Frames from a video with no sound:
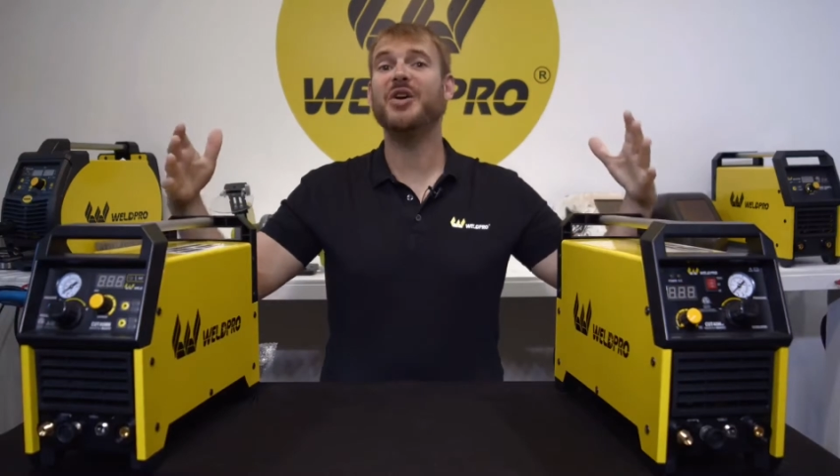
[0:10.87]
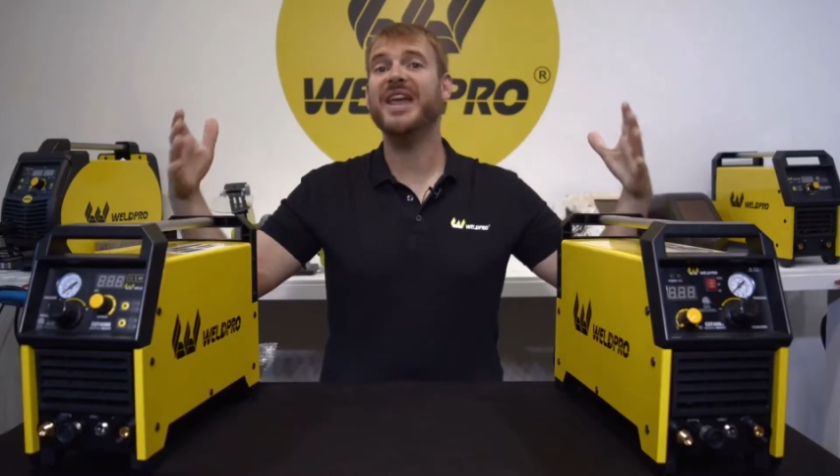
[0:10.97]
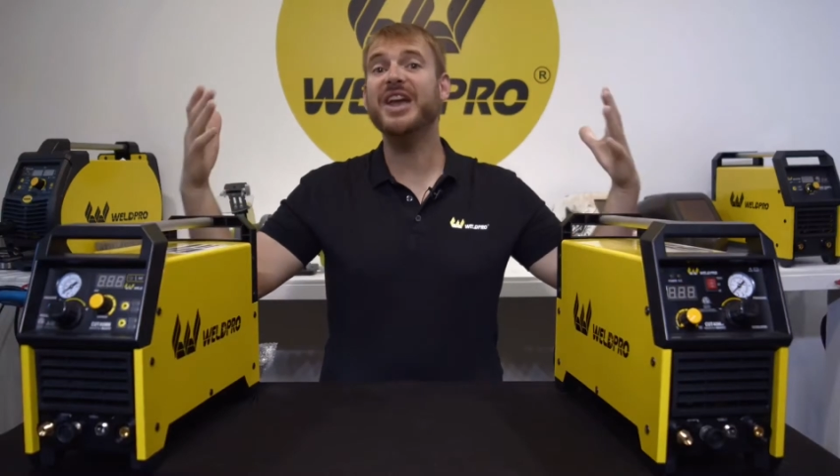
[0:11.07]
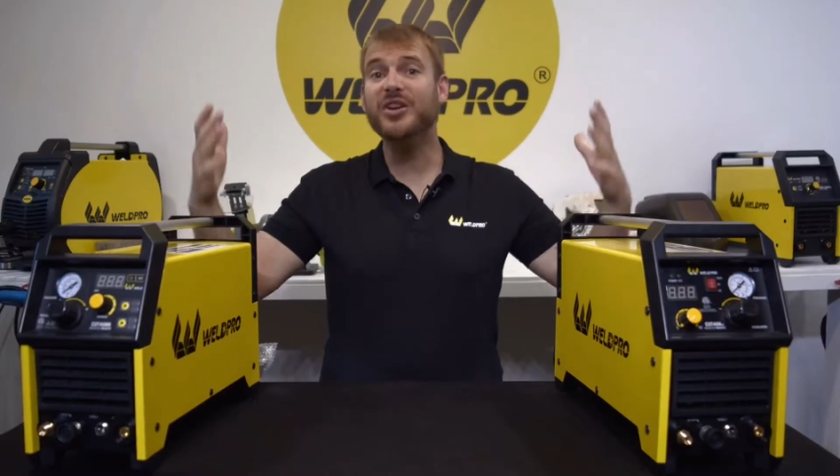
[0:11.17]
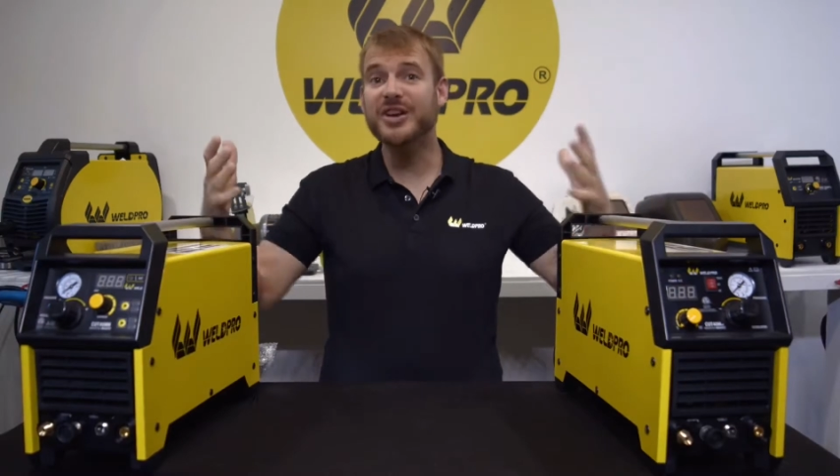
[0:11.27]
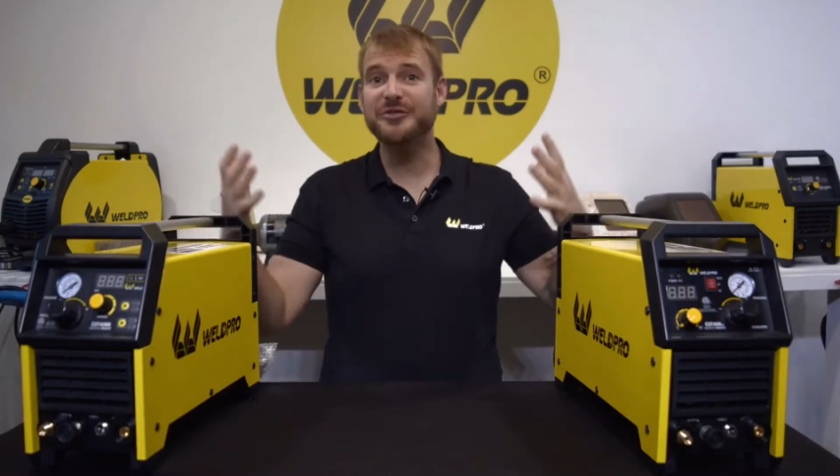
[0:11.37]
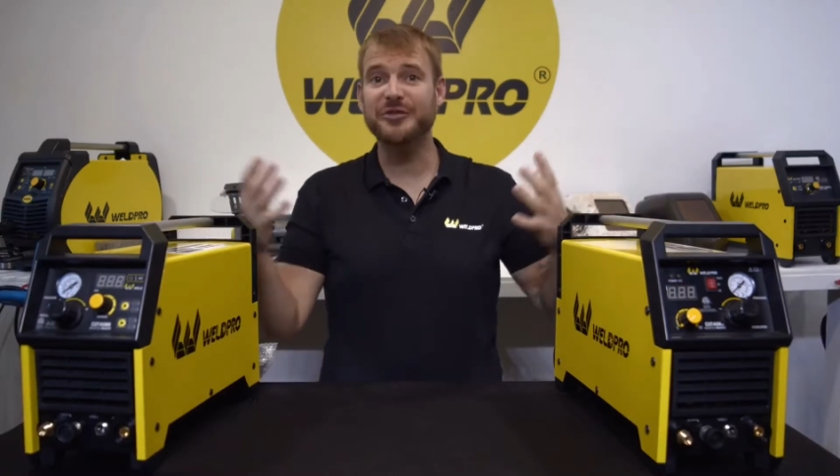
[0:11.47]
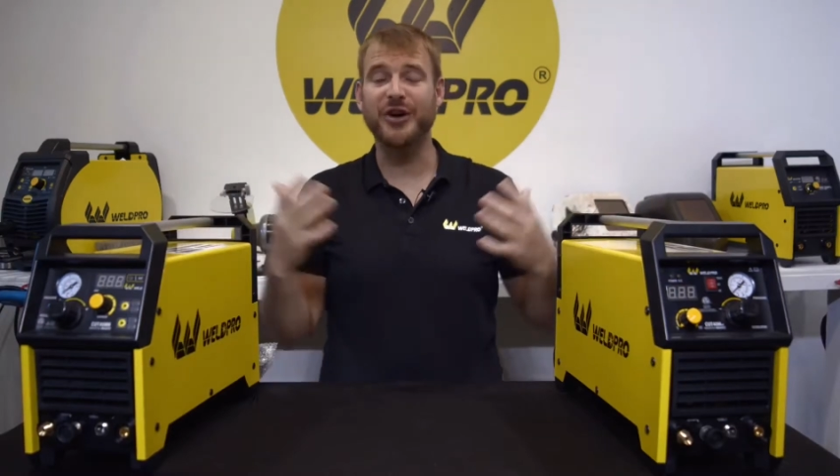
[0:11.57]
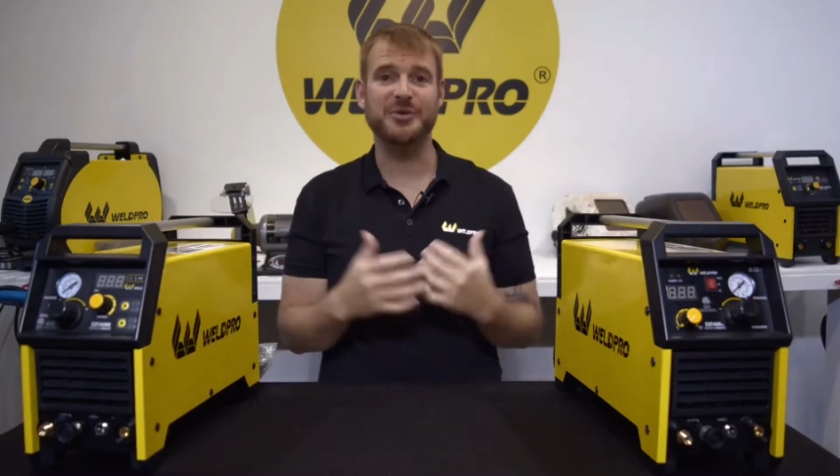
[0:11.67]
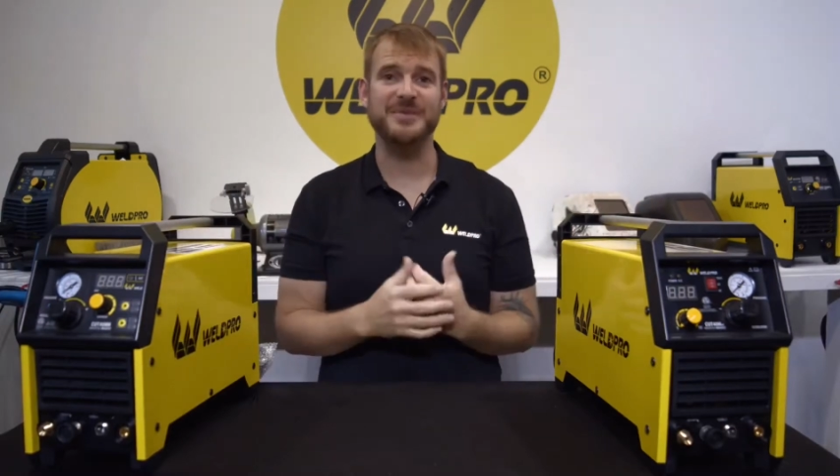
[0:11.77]
here in
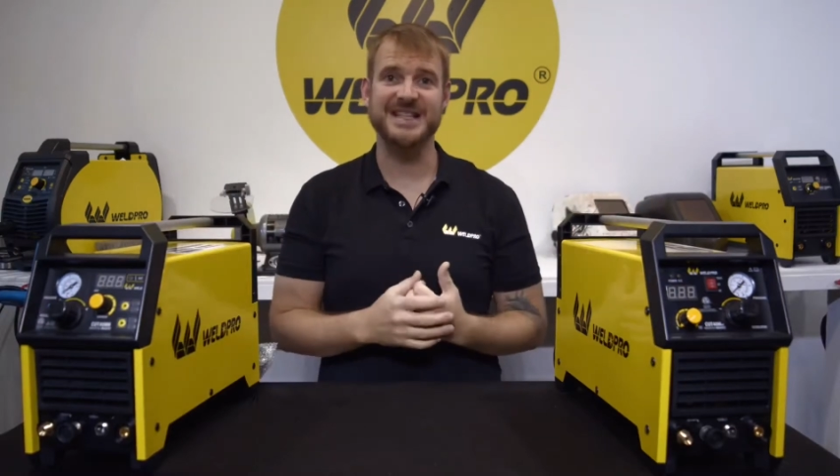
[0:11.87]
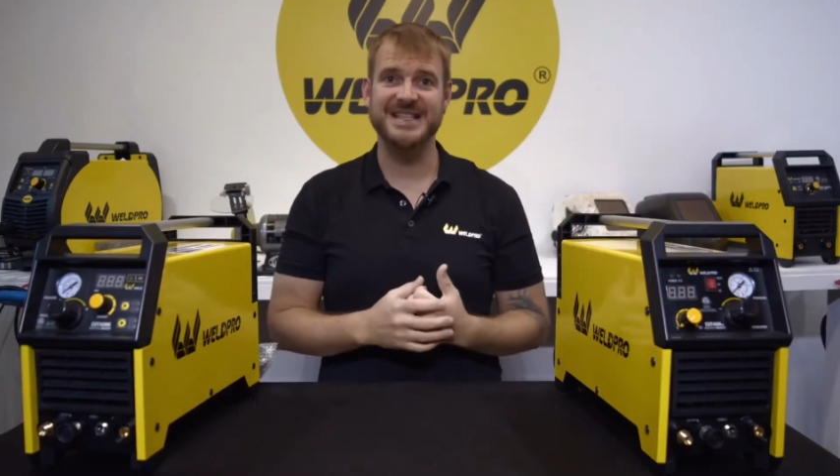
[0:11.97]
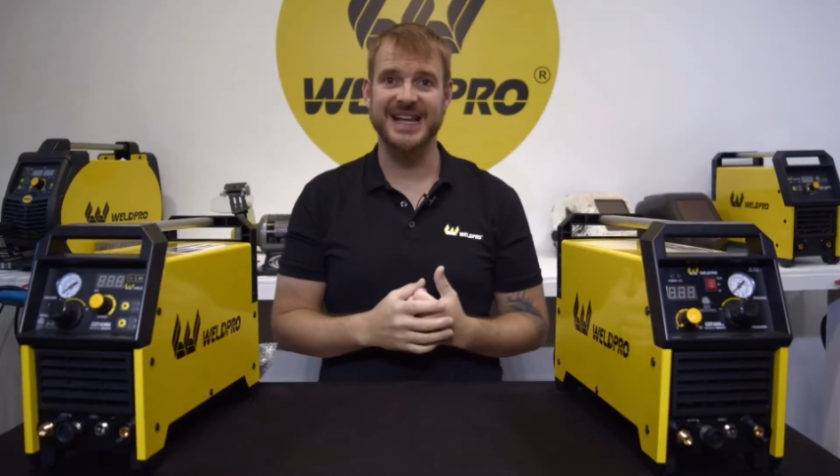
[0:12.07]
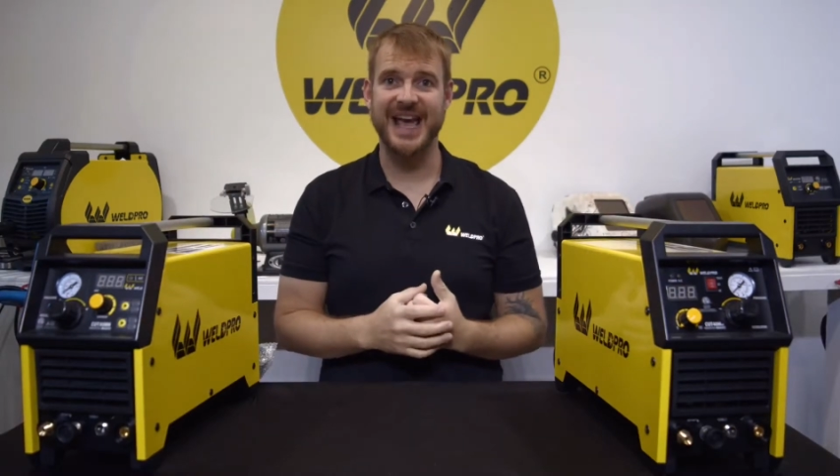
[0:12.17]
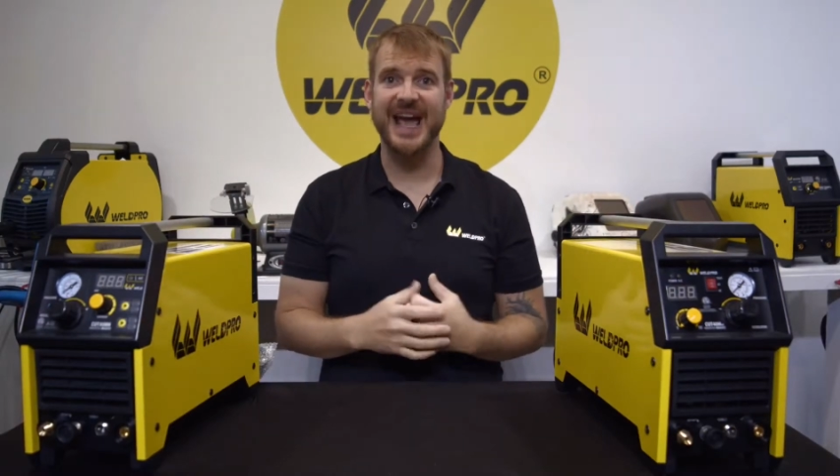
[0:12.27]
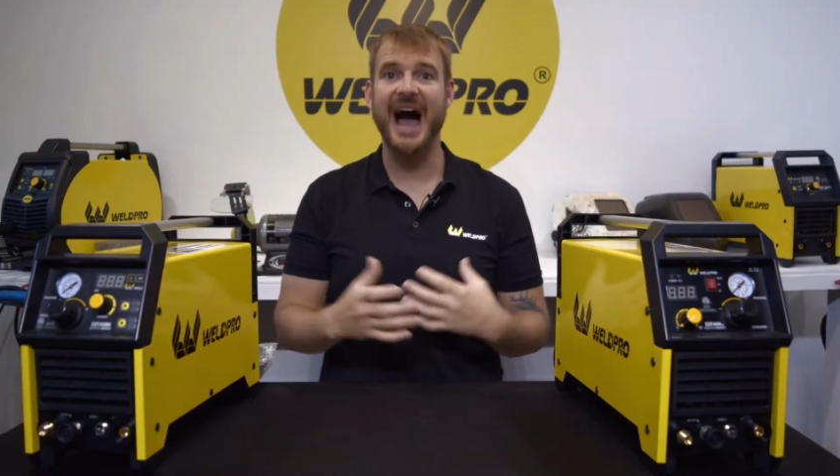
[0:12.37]
front of me today,